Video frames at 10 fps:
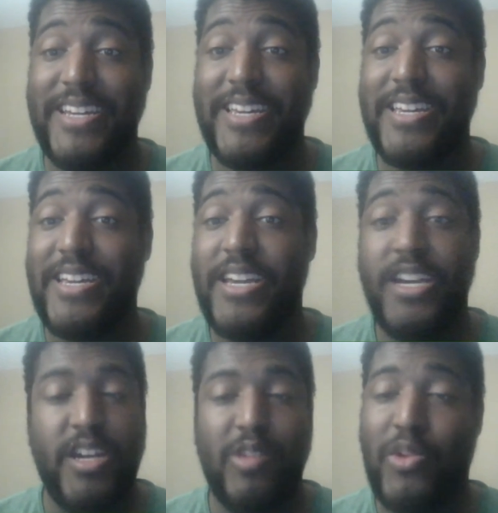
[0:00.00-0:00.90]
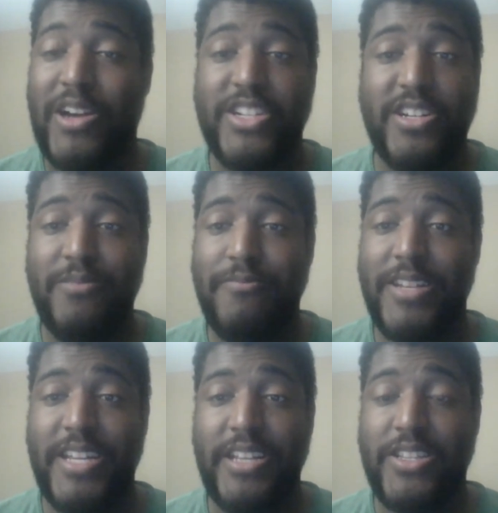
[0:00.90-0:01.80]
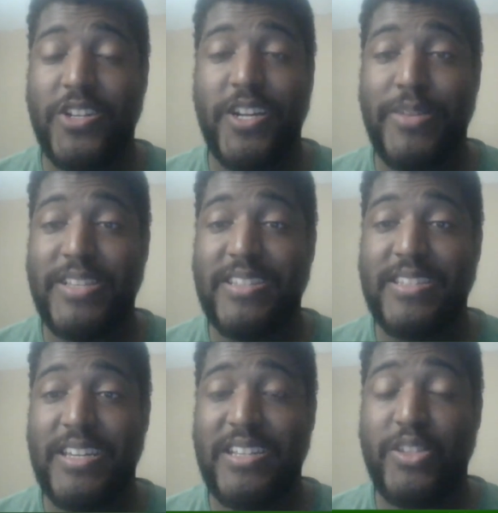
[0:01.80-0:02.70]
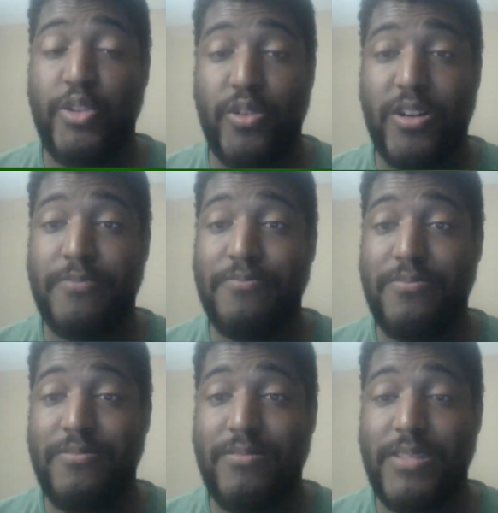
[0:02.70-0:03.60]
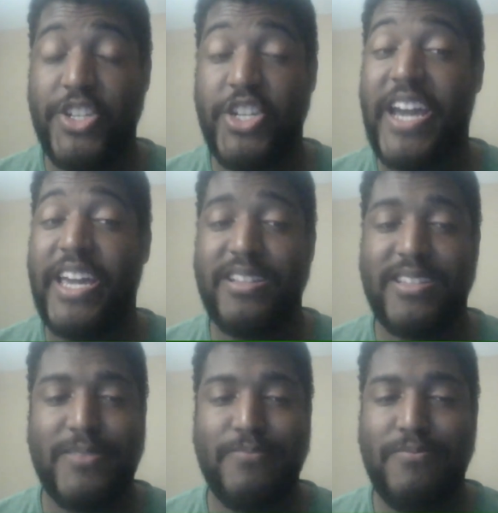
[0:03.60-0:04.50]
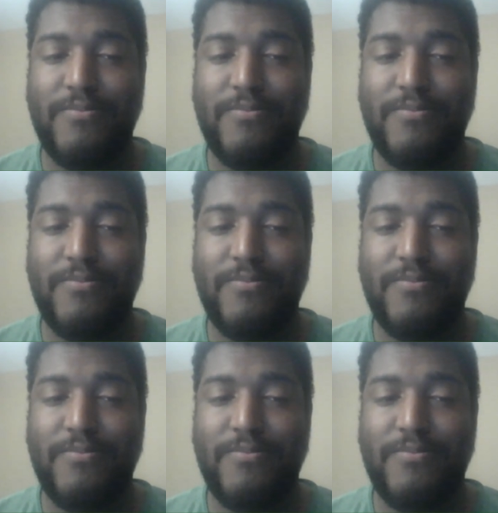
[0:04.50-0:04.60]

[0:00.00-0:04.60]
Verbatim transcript: In Washington, they took care of business against New York, the Giants.